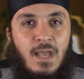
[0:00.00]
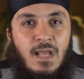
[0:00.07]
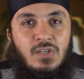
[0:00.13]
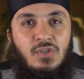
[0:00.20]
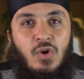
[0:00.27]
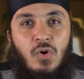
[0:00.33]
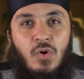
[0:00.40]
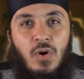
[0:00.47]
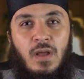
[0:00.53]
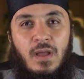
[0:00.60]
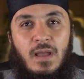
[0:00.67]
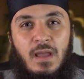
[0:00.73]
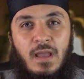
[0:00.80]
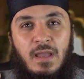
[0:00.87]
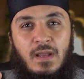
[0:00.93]
So,
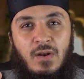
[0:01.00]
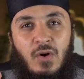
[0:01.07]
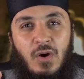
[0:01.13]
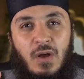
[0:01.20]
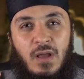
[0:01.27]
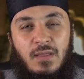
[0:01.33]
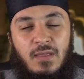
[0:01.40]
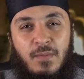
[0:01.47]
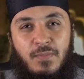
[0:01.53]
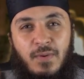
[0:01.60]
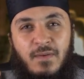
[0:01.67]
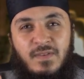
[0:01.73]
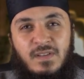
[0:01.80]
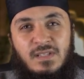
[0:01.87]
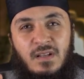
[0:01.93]
you know, the
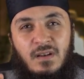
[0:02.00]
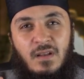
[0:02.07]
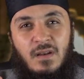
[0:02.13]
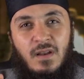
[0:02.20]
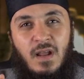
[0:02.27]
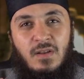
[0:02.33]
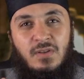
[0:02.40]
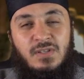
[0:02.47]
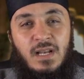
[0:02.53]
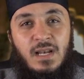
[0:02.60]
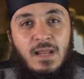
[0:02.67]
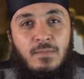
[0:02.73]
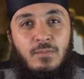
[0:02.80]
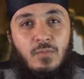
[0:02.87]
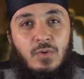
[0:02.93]
Prophet sallallahu alaihi
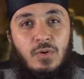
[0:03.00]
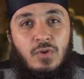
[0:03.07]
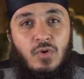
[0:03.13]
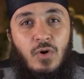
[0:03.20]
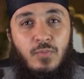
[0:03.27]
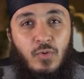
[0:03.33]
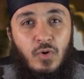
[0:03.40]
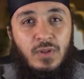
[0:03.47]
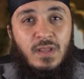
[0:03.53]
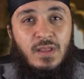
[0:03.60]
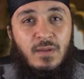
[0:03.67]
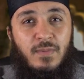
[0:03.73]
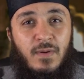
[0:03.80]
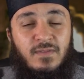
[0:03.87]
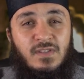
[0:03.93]
wasallam, to a point that
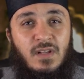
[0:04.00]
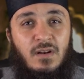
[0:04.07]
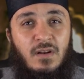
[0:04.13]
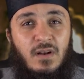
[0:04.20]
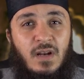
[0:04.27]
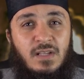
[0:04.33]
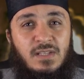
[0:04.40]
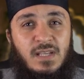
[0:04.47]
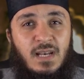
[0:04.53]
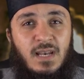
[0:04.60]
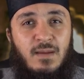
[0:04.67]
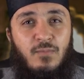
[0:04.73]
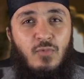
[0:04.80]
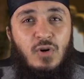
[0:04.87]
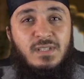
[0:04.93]
the Prophet sallallahu alaihi
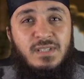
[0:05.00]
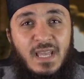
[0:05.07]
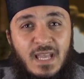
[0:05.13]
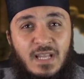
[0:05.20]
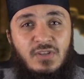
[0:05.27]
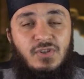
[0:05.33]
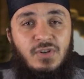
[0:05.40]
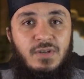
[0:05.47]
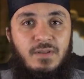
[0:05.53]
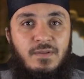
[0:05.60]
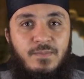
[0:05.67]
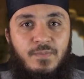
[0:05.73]
wasallam was injured,